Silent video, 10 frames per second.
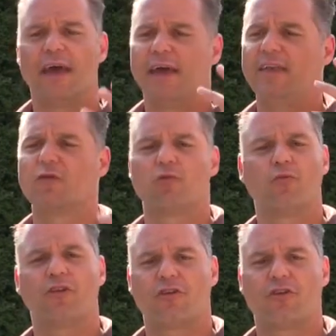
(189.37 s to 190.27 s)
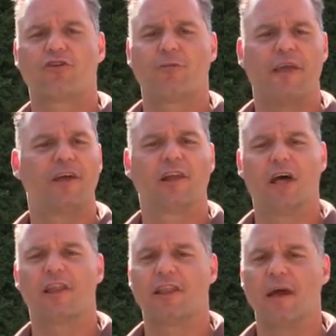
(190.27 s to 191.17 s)
in the room that you're spending a
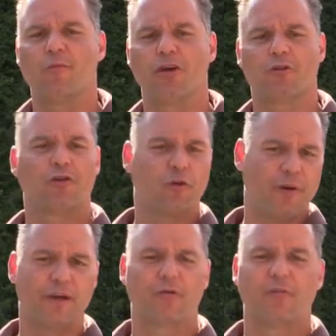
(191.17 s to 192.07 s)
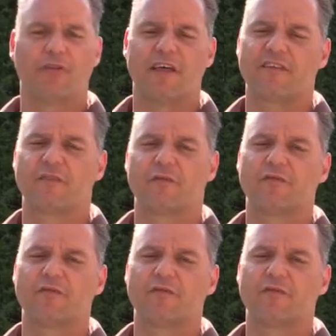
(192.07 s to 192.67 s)
lot of time with, or your bedroom, that's